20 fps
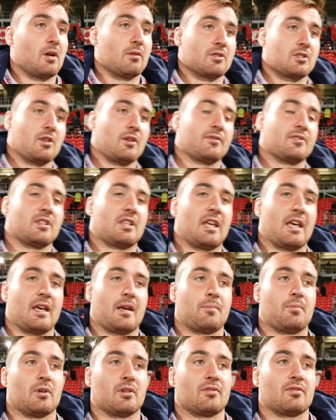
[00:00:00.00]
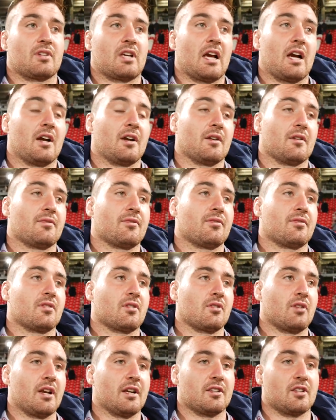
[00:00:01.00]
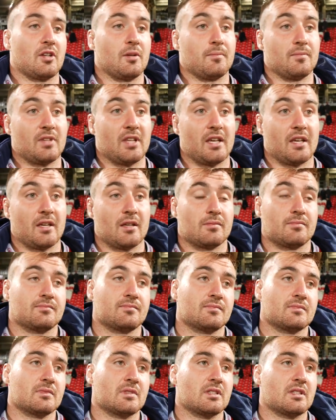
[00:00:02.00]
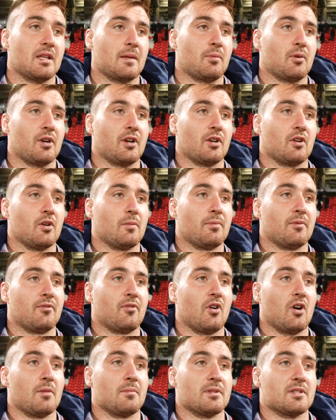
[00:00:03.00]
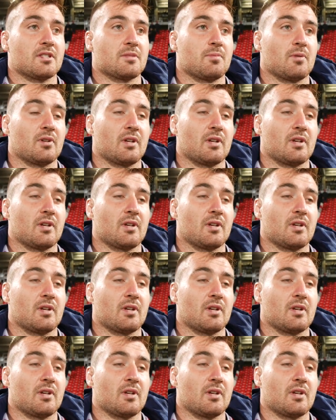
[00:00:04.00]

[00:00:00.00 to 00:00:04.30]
always tough to take, but Cardiff, credit to them, they put in a good performance.